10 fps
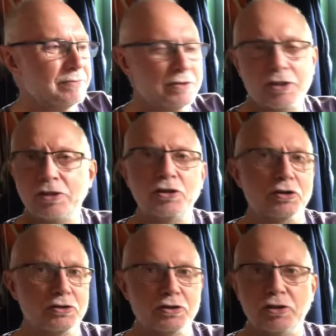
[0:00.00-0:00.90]
Just not
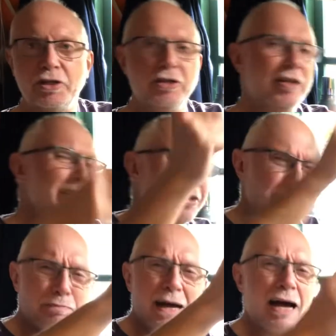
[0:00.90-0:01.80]
as good, and you needed a
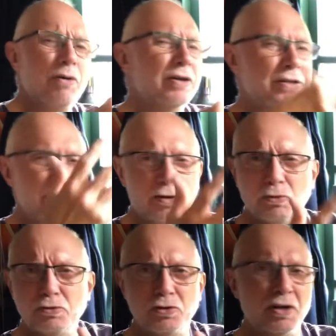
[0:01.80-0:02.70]
spout, and you needed
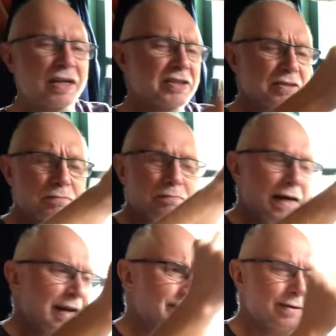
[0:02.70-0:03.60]
all sort of a
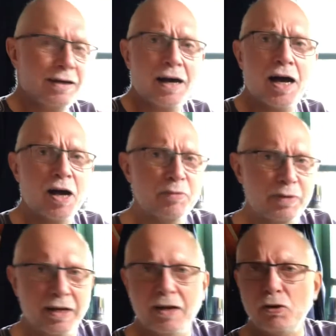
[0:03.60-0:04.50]
spanner to
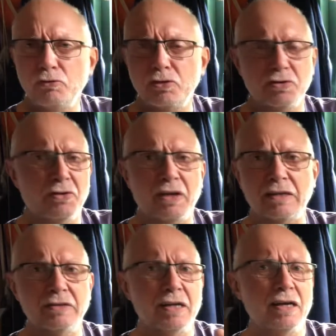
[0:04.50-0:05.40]
open it, and all sorts of
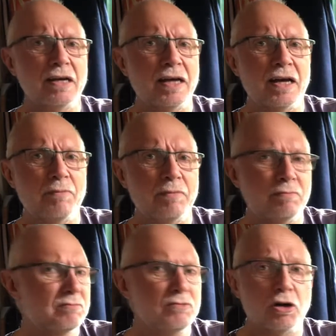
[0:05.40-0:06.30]
things.
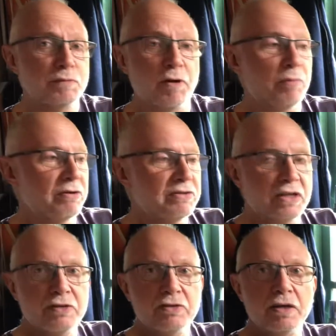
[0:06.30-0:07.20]
Not as popular as
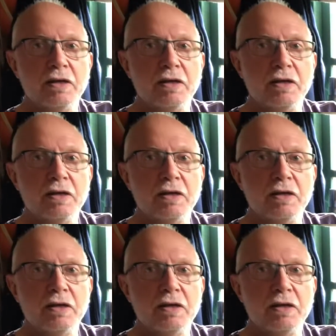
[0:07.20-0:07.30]
this.